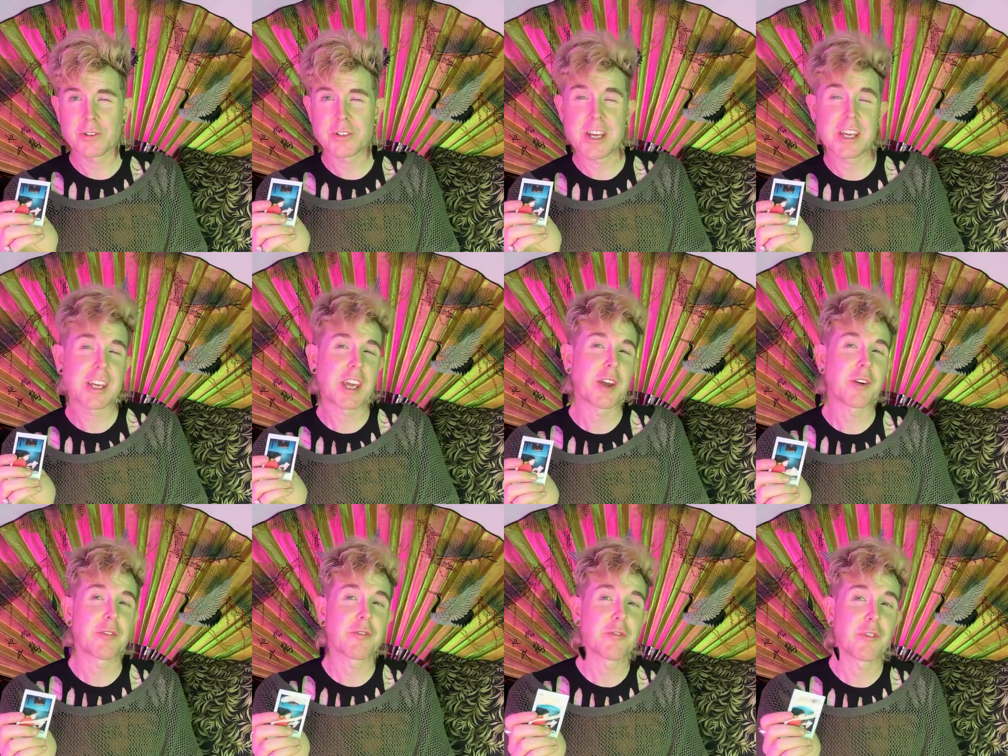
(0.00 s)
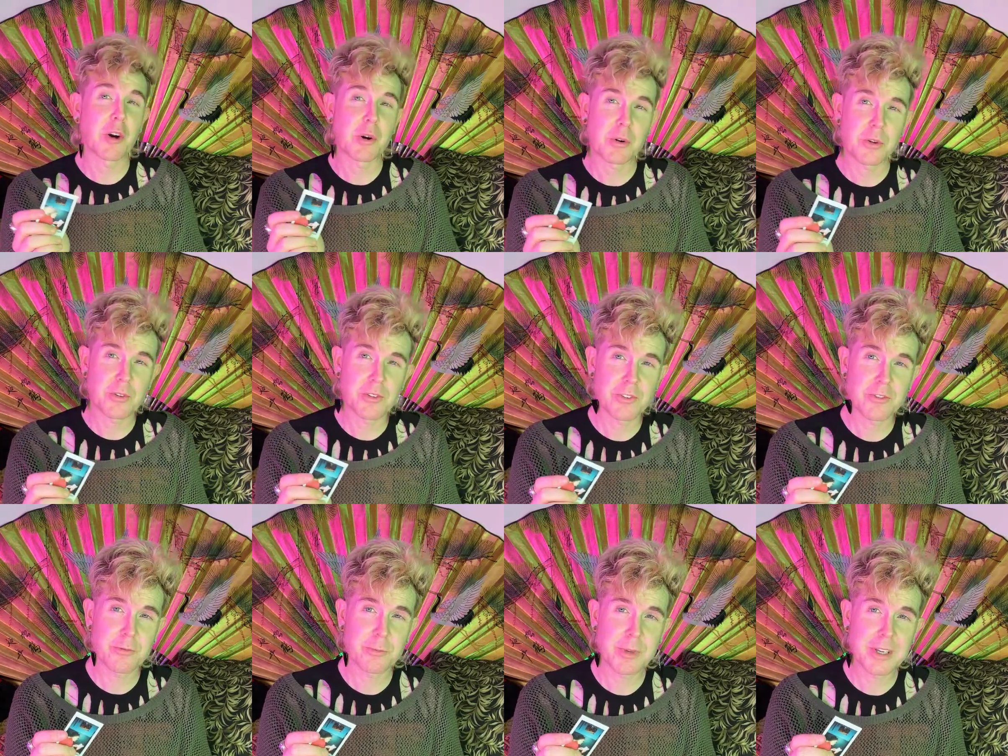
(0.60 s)
taking photos
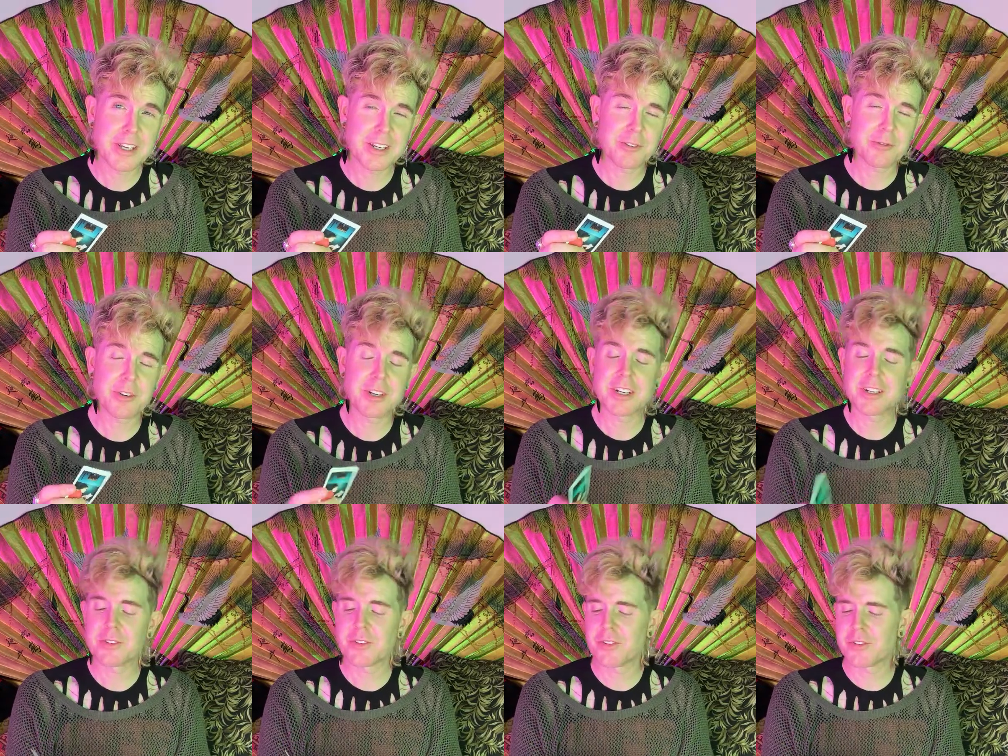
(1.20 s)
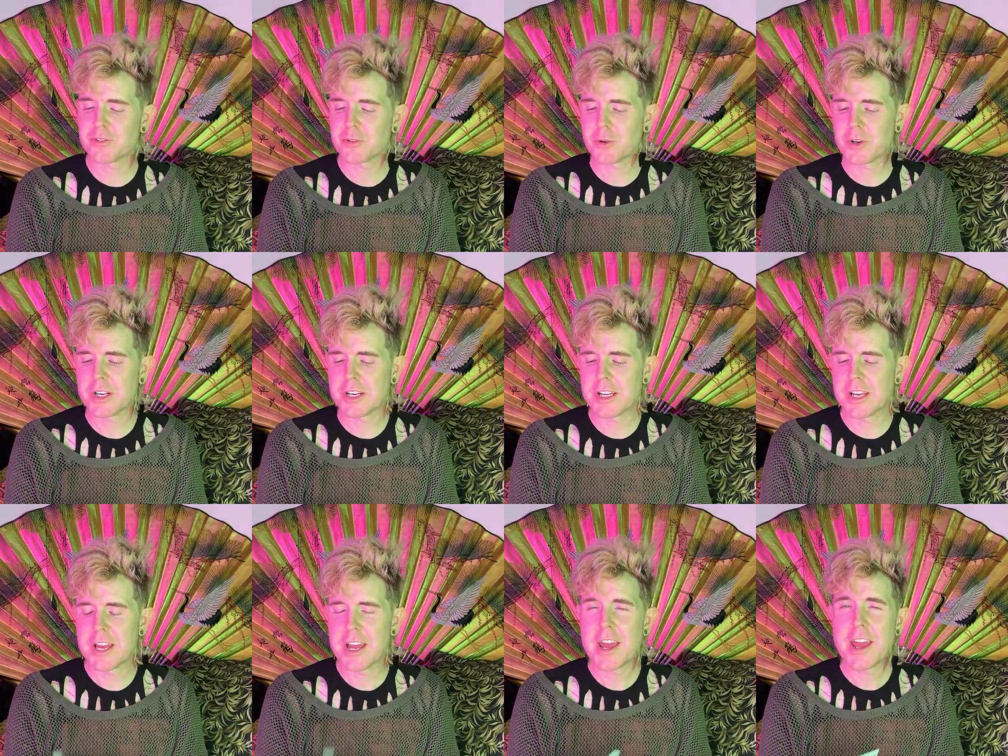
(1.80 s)
of me reading the
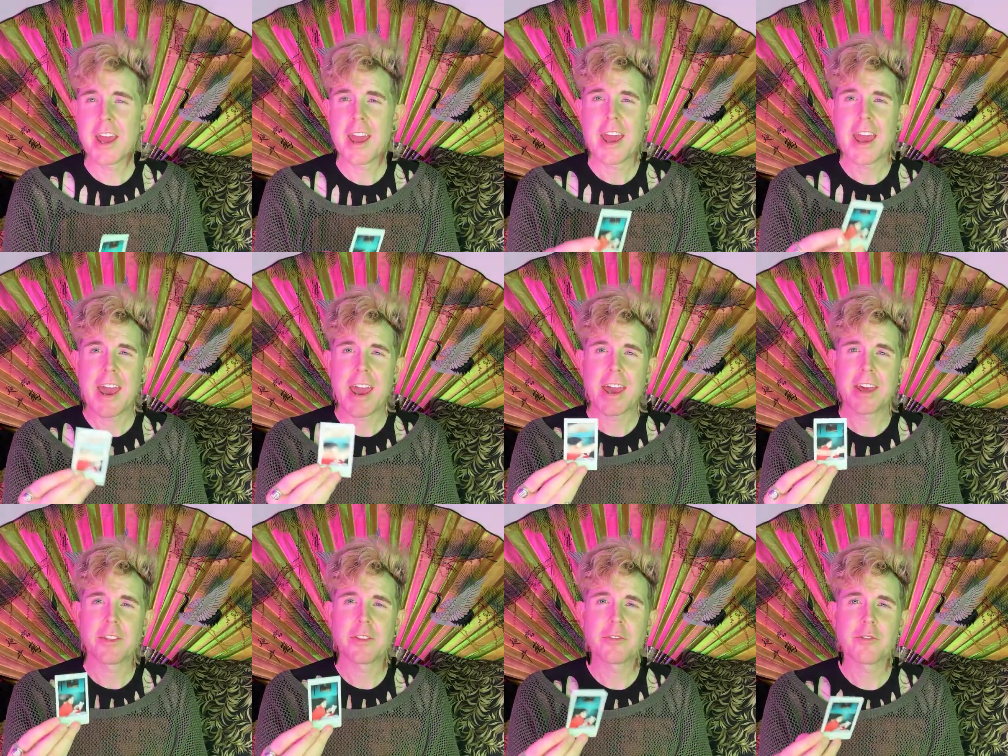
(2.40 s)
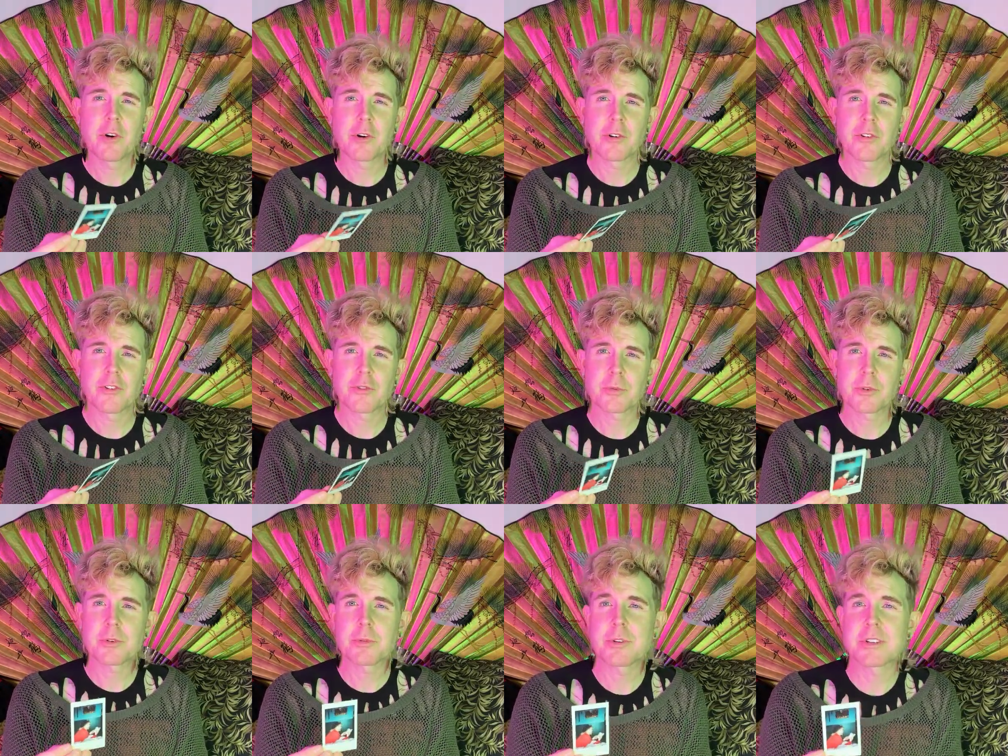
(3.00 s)
story, and the photos
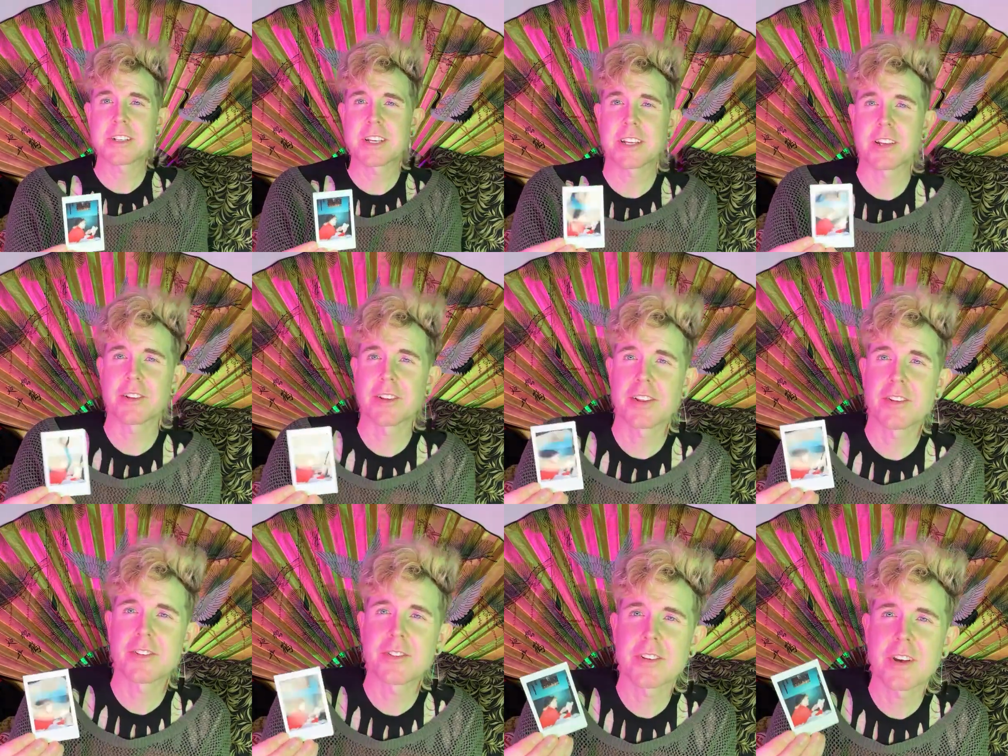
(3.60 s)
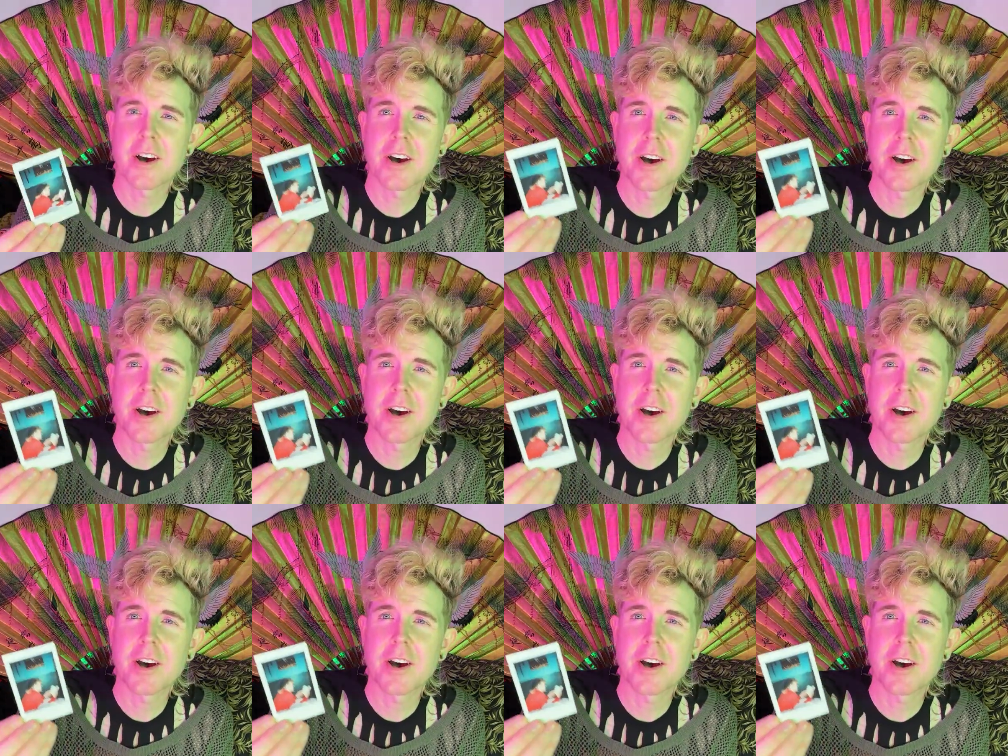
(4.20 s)
were ridiculous.